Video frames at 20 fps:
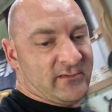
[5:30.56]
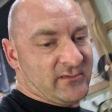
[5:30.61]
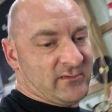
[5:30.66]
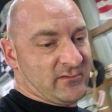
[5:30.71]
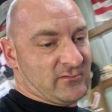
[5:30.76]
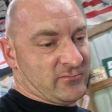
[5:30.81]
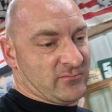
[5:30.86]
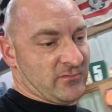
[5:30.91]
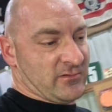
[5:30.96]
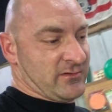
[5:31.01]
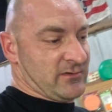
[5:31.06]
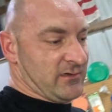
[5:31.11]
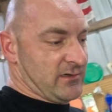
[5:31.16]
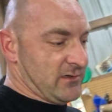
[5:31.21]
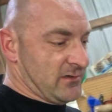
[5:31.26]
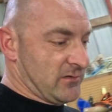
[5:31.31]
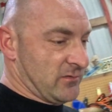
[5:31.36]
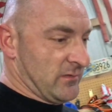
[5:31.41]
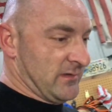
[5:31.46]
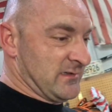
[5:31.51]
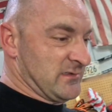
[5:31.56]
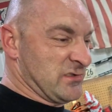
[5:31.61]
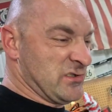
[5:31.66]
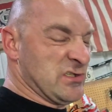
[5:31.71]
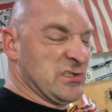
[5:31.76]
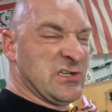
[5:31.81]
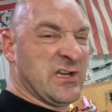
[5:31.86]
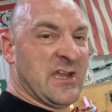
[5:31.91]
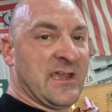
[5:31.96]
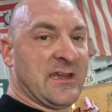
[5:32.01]
we're going to go and
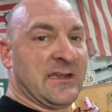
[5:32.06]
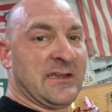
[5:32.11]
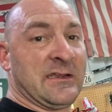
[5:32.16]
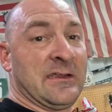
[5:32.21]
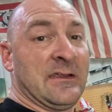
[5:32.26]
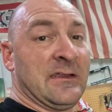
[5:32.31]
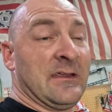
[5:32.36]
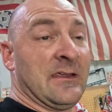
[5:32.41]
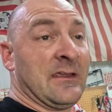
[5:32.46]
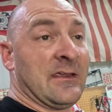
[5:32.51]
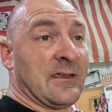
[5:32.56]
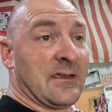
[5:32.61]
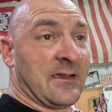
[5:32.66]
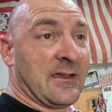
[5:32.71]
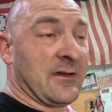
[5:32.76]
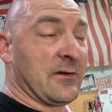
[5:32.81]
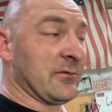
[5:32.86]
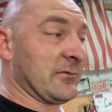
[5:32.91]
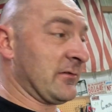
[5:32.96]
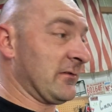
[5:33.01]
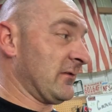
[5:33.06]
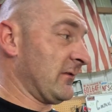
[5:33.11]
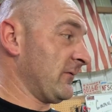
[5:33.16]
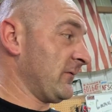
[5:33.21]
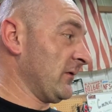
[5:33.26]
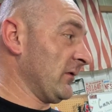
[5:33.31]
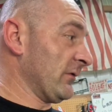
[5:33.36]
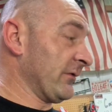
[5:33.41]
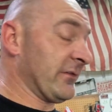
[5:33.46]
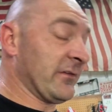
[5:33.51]
check out the
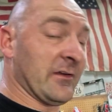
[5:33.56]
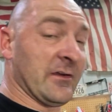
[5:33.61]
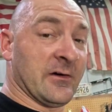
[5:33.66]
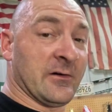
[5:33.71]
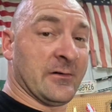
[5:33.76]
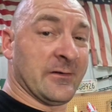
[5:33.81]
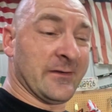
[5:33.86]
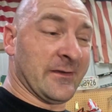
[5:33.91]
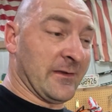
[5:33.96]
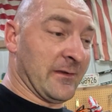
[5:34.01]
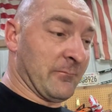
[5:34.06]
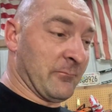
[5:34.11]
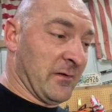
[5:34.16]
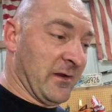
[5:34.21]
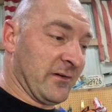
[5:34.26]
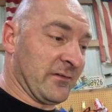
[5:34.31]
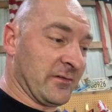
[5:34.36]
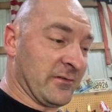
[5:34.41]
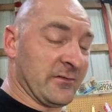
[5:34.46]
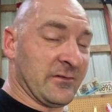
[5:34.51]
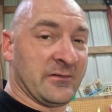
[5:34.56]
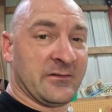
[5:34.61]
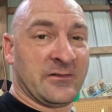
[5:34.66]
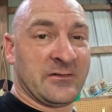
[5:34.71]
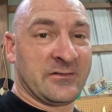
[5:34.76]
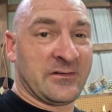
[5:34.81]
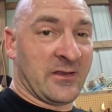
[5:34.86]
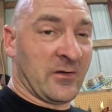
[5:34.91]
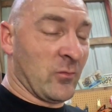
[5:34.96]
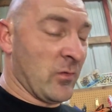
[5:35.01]
fuel cell and make sure that
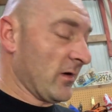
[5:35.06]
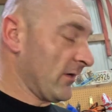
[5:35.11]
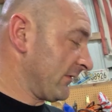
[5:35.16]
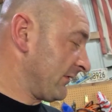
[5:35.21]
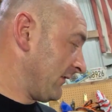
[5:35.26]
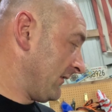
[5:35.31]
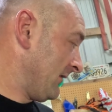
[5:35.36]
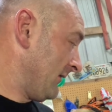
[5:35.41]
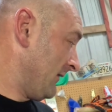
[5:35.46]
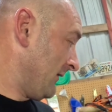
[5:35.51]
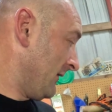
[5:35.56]
this thing works.